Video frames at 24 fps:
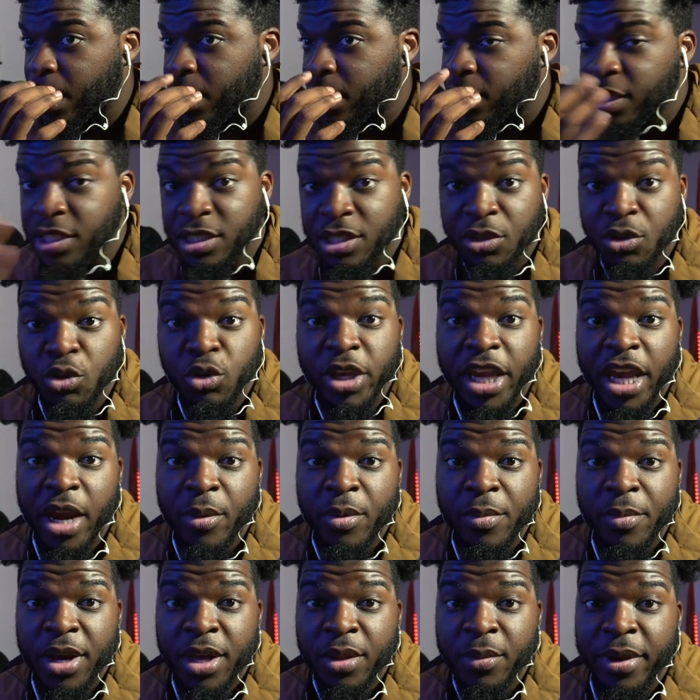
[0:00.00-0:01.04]
This is a new camera,
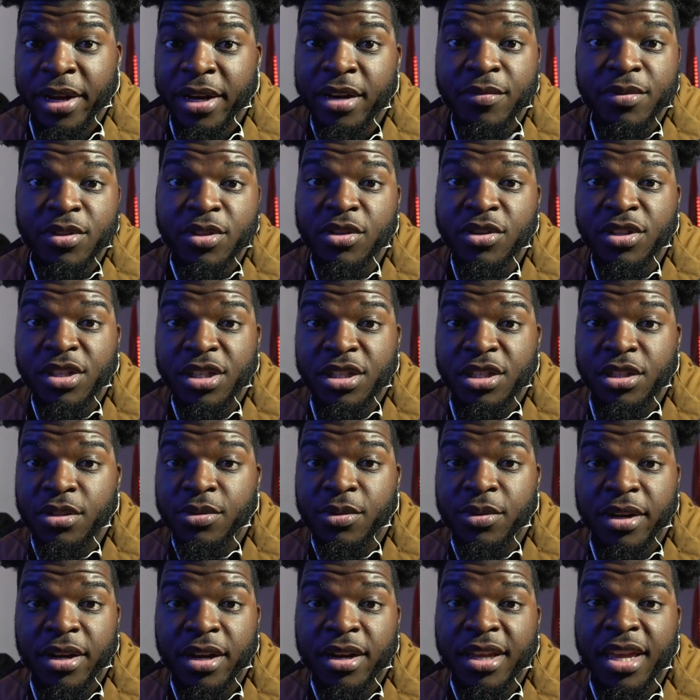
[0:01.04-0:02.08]
by the way. I never told you a
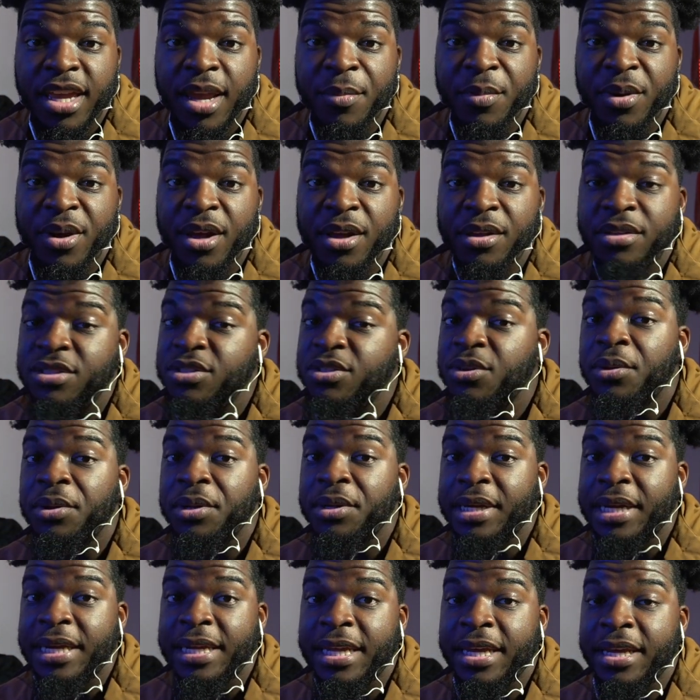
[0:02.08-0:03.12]
story how the camera got
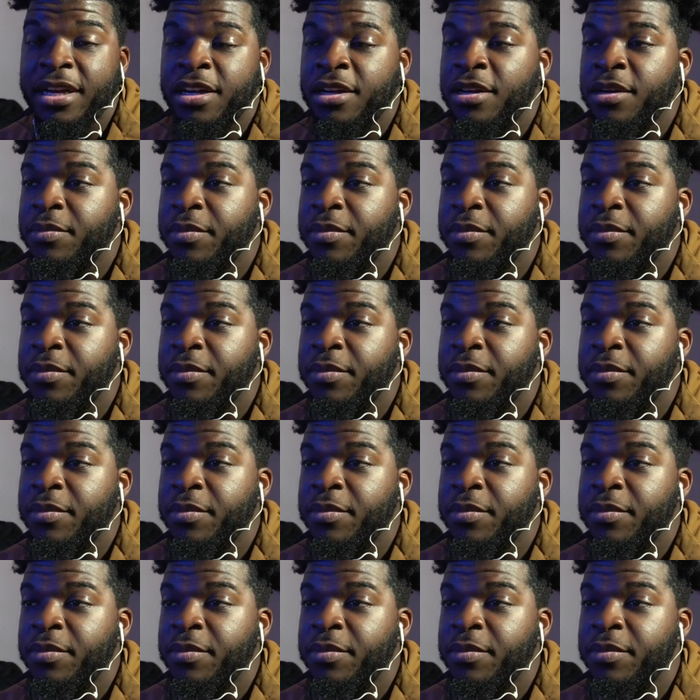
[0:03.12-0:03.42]
stolen in Atlanta.